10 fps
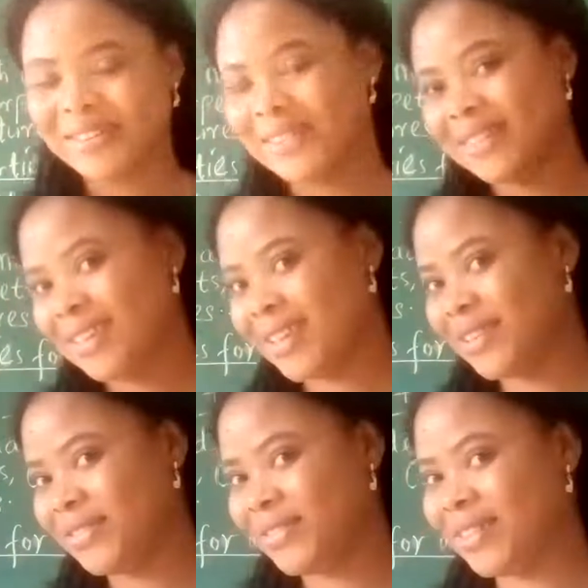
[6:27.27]
Okay,
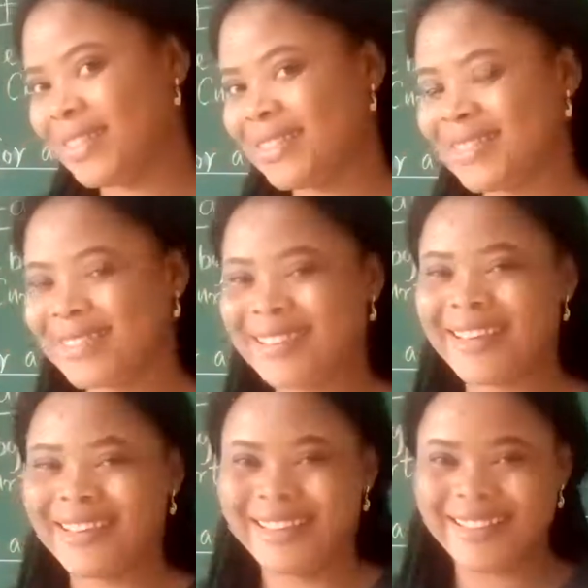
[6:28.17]
friends.
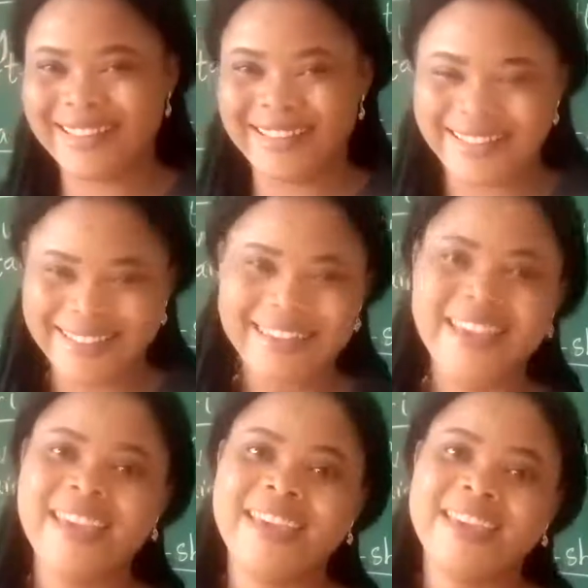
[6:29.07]

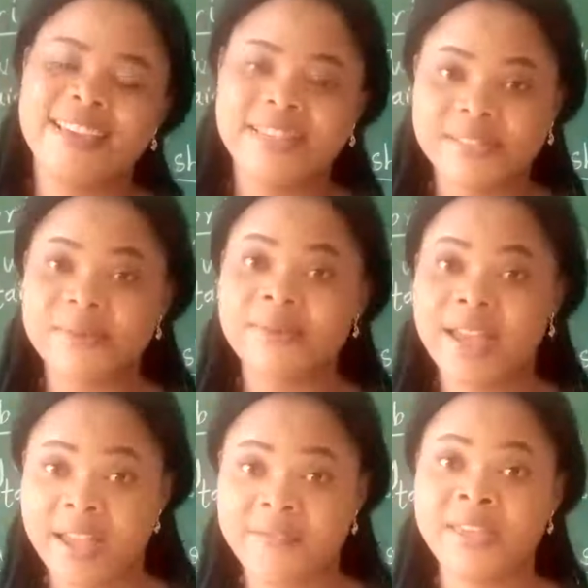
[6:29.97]
It's good
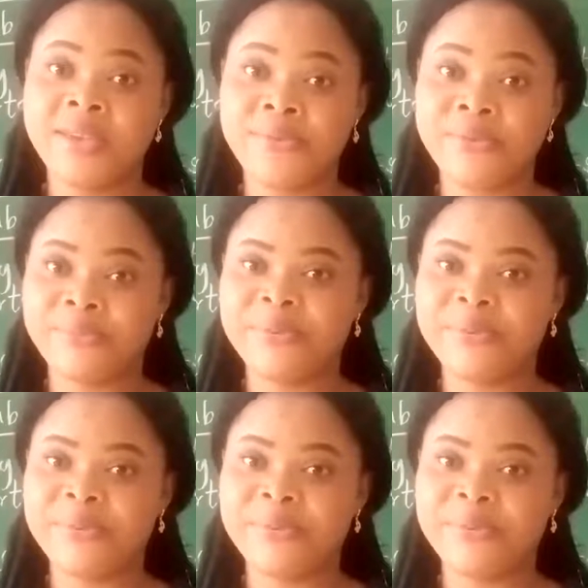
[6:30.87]
having you.